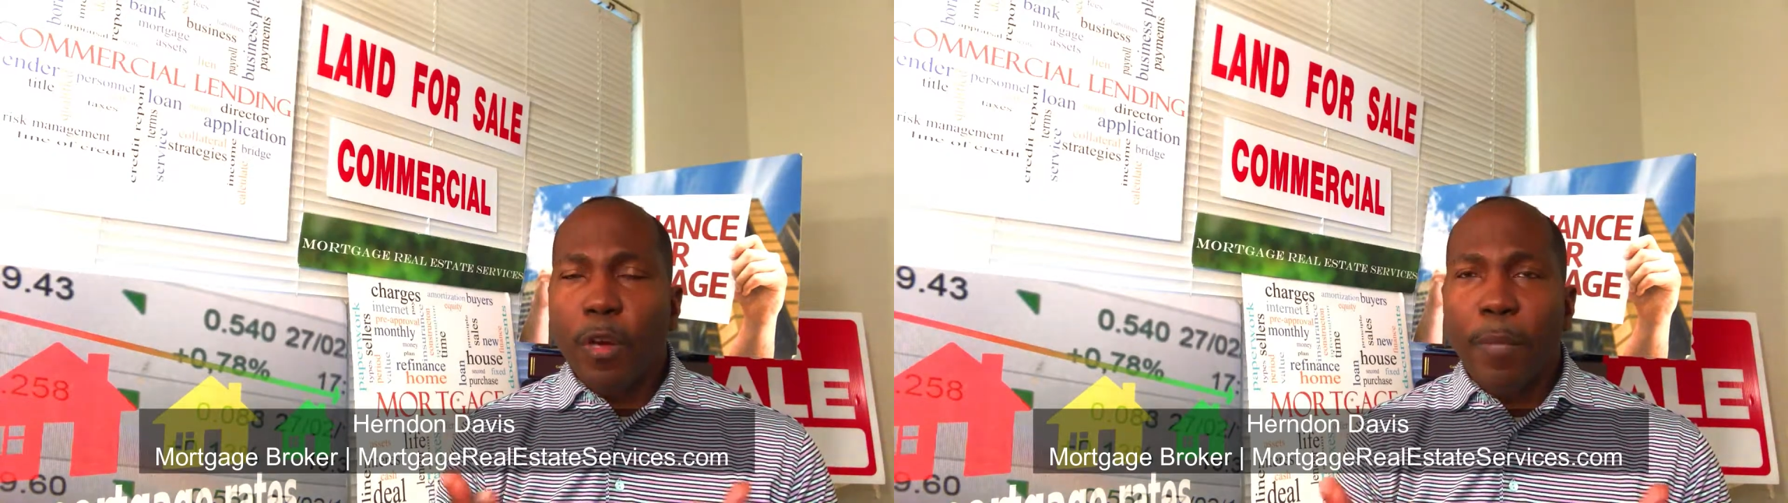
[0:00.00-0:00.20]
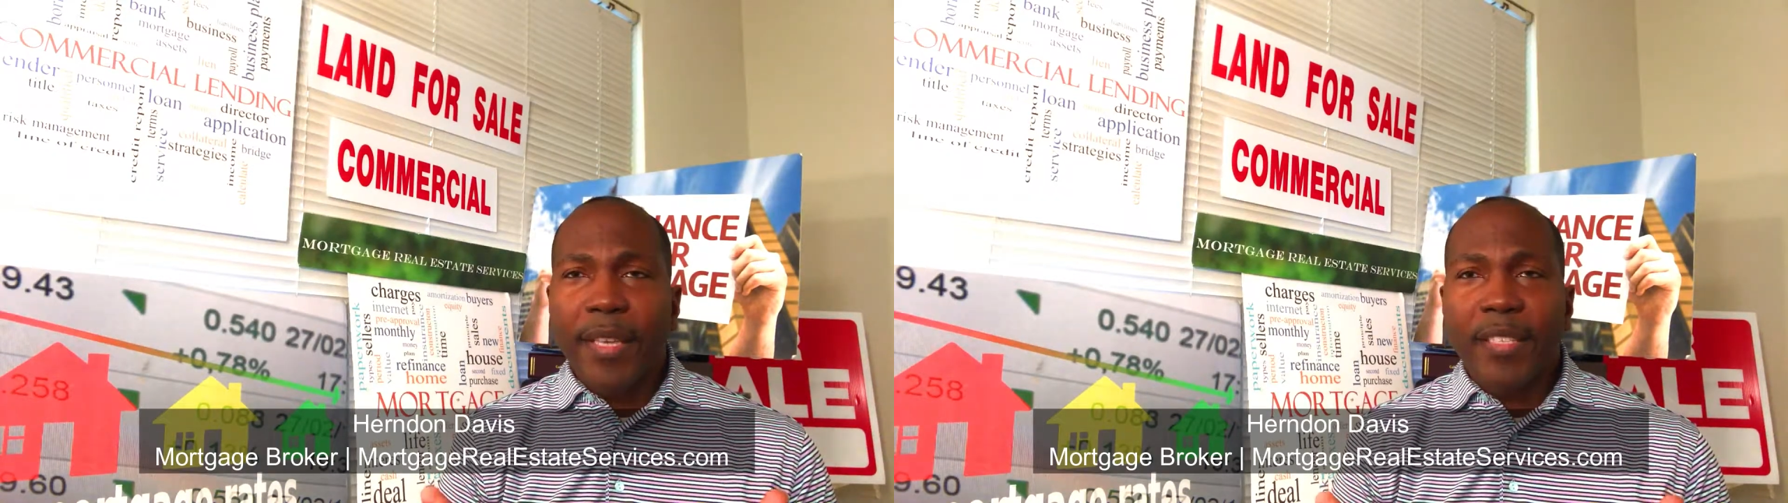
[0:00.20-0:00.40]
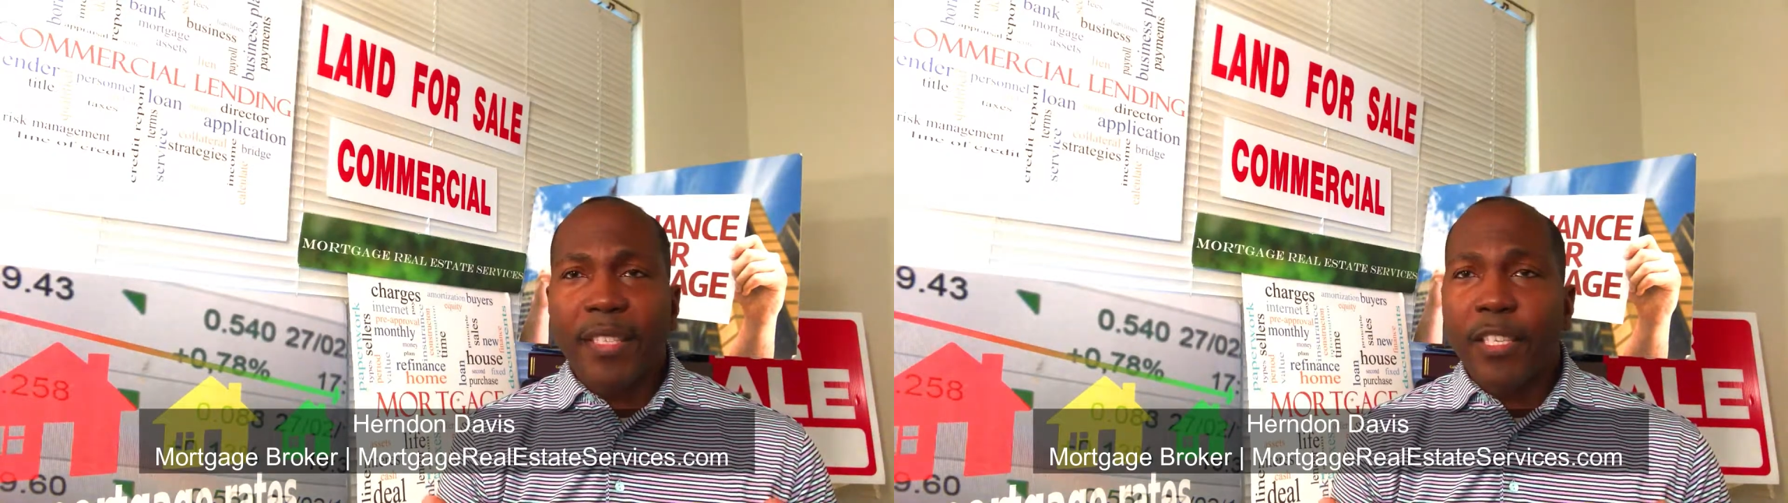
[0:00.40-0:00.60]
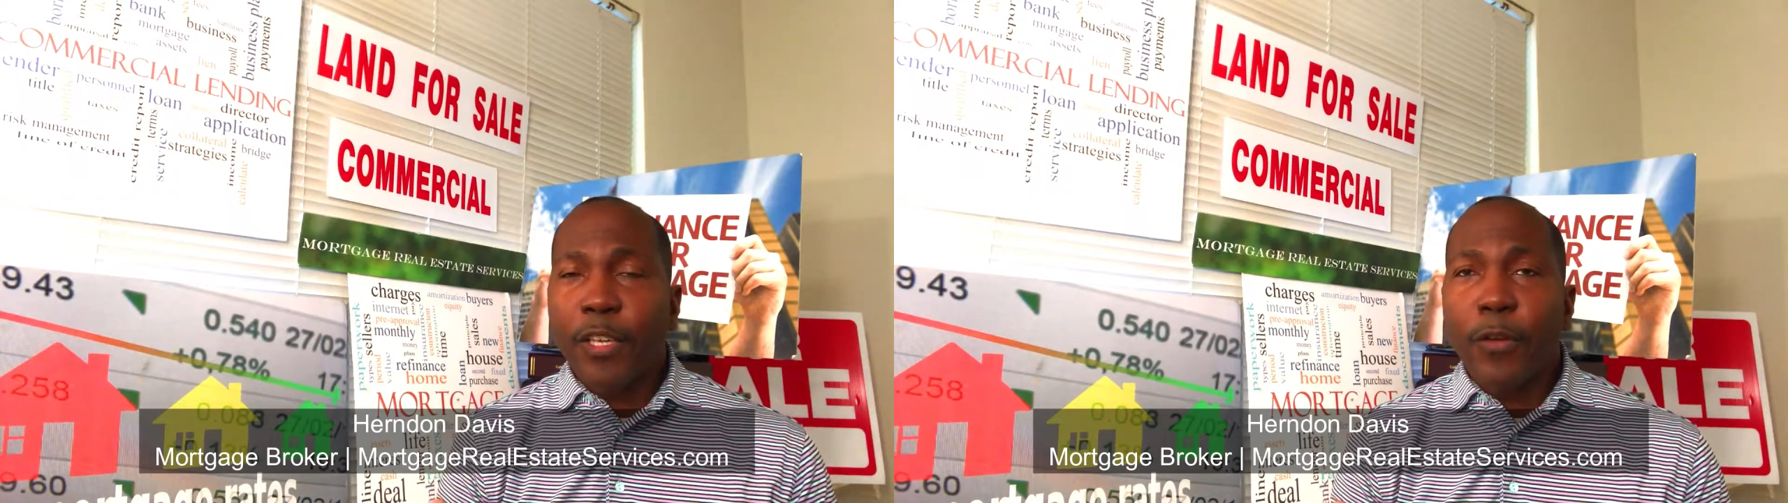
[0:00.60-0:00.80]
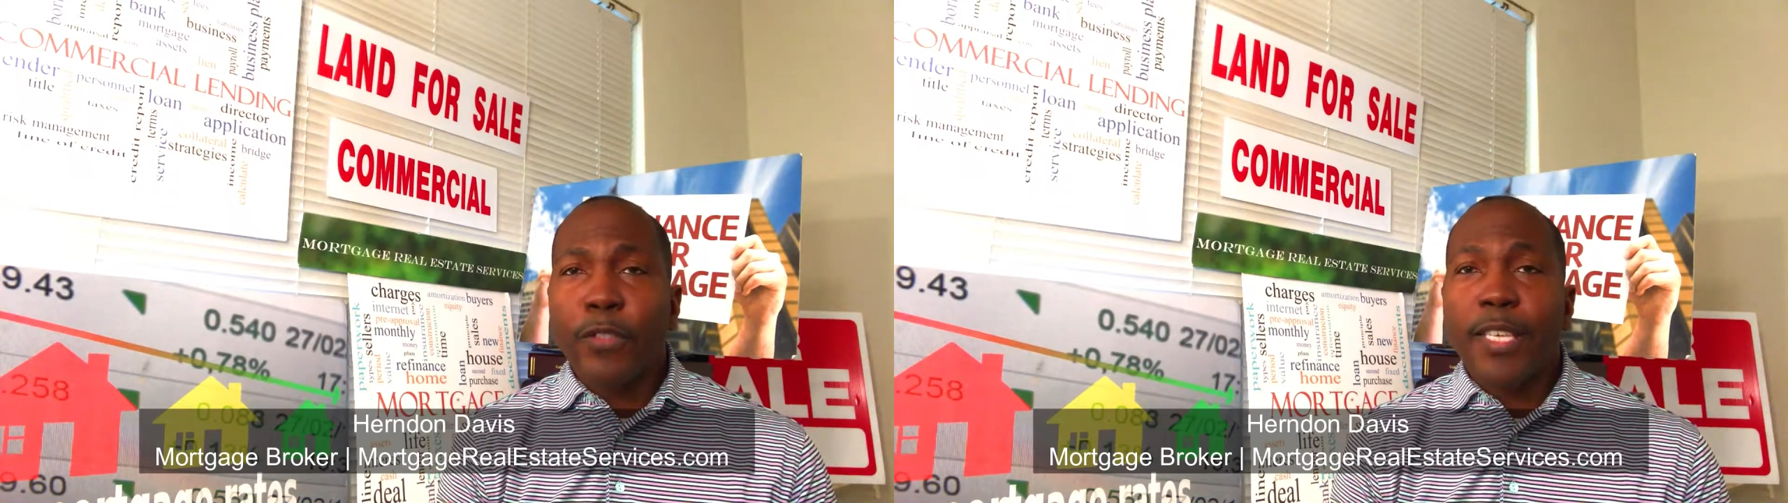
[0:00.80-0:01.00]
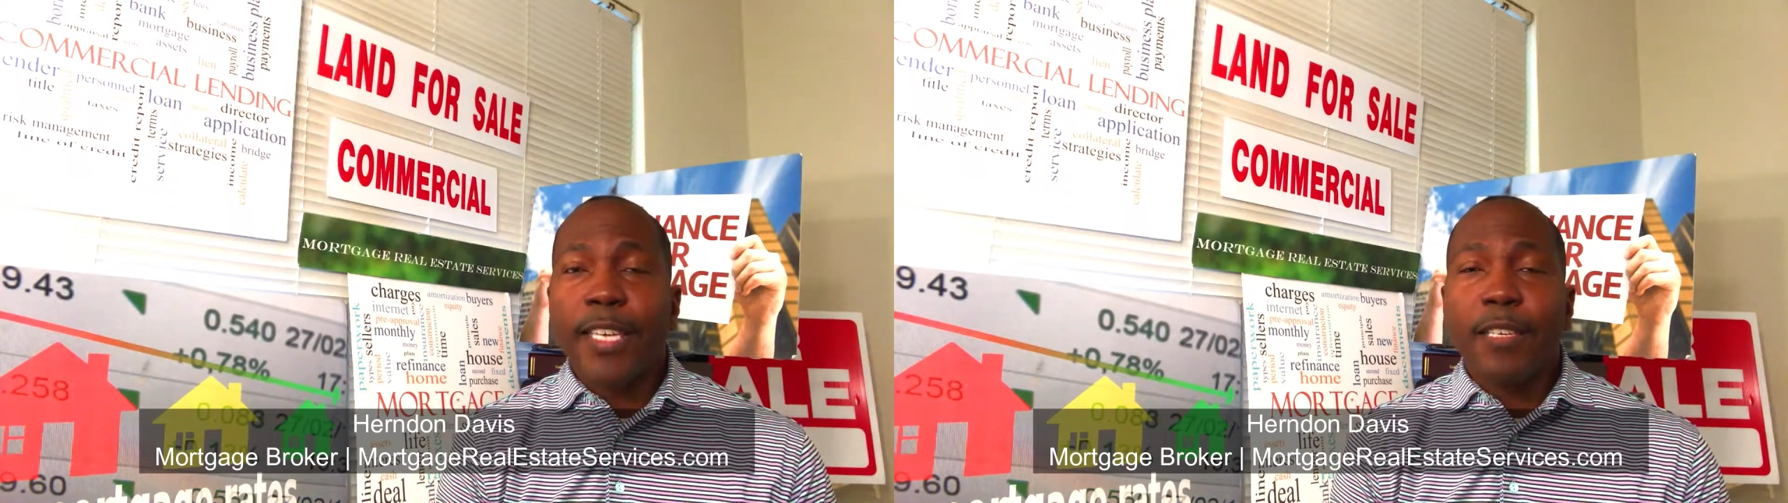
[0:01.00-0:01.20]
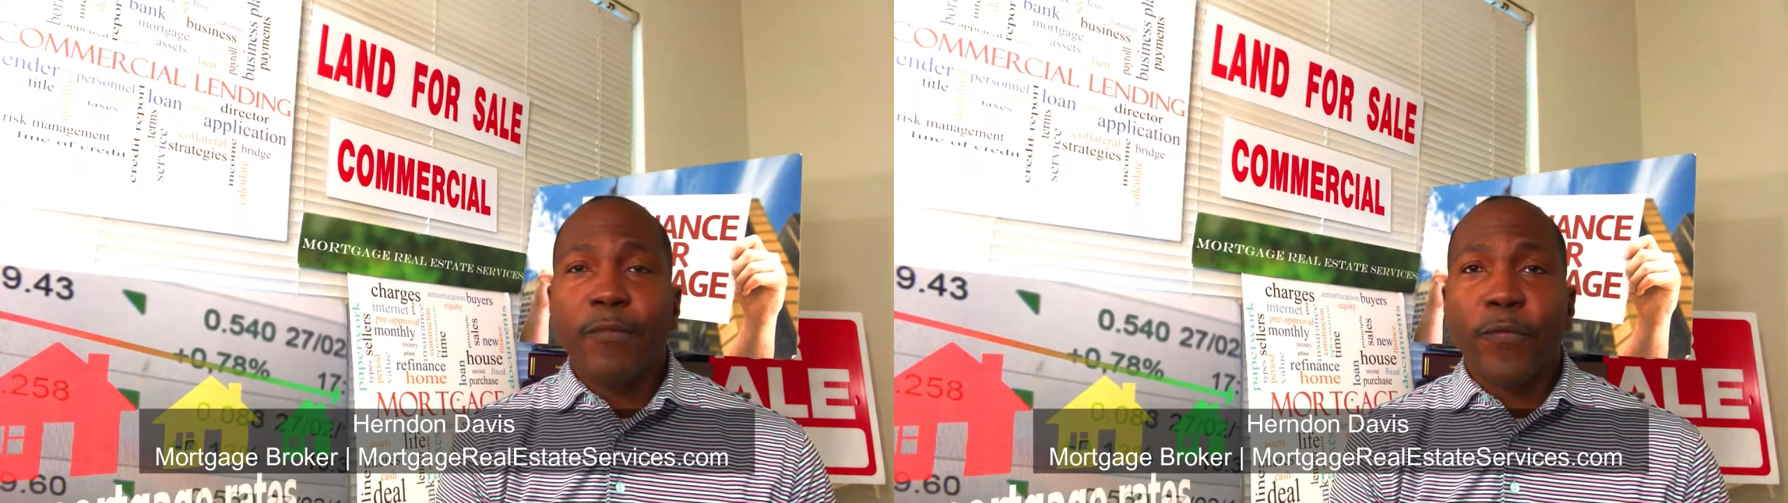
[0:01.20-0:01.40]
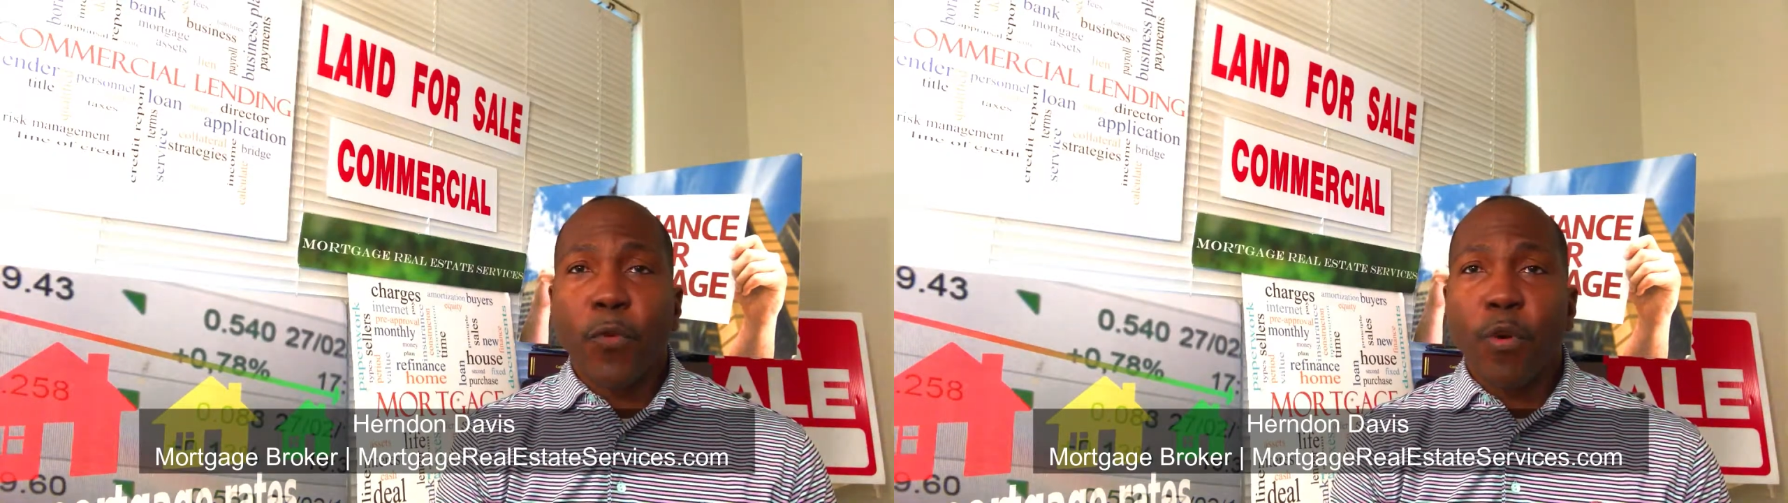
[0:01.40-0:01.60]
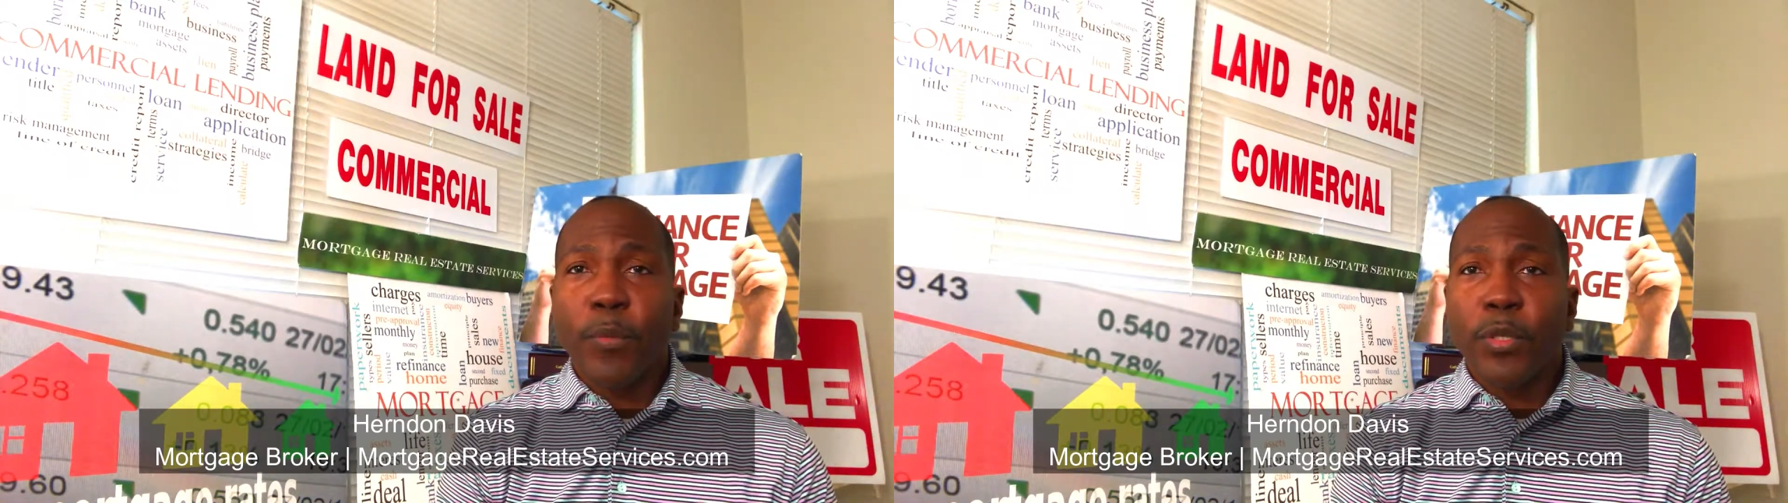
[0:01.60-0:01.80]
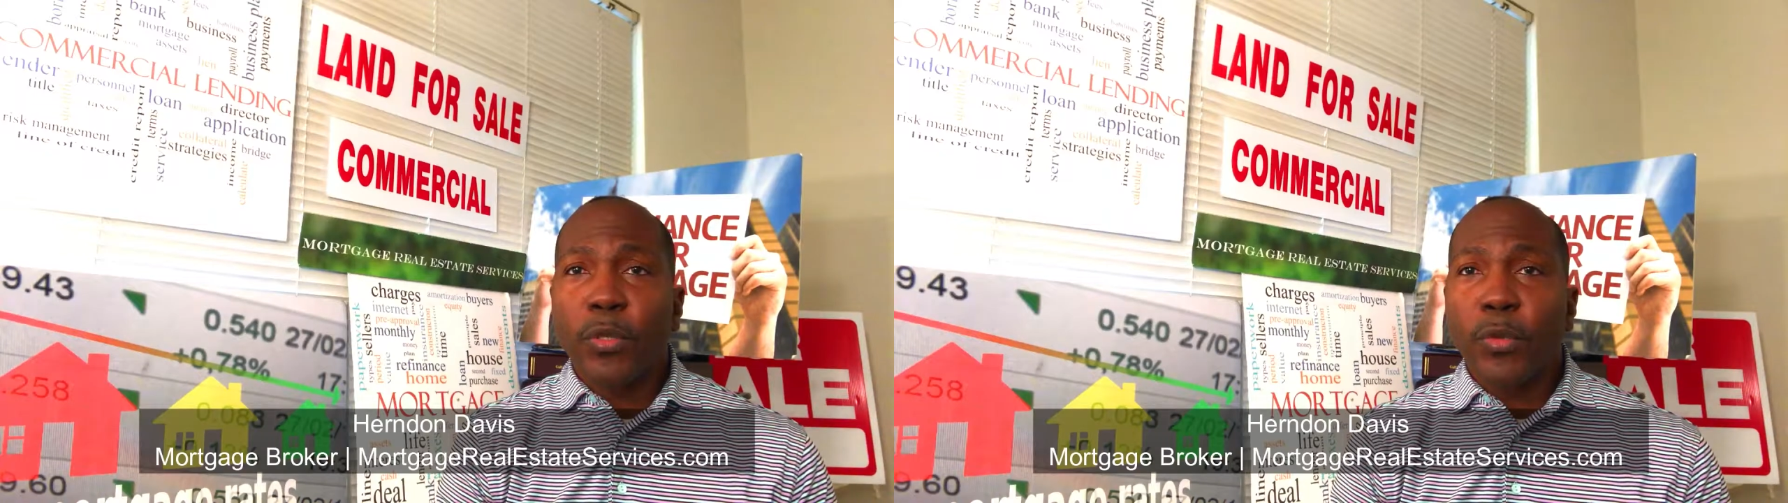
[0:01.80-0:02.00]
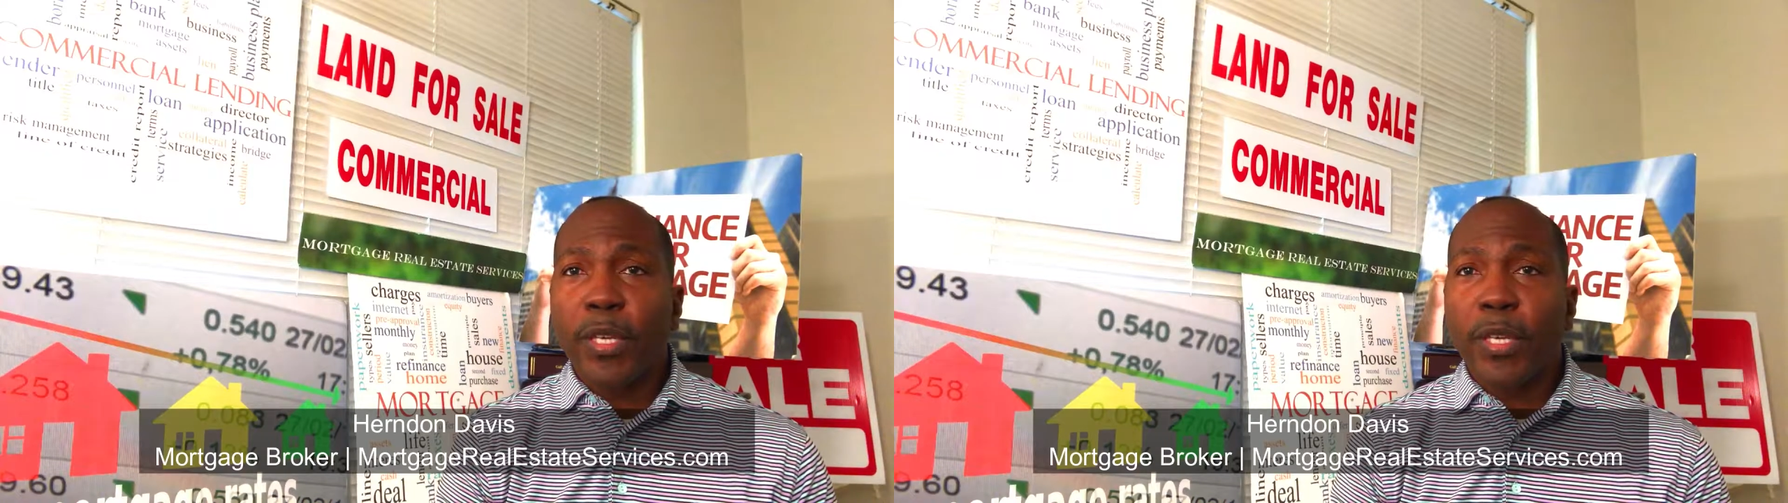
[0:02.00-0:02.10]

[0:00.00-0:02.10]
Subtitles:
are basically loans that conform to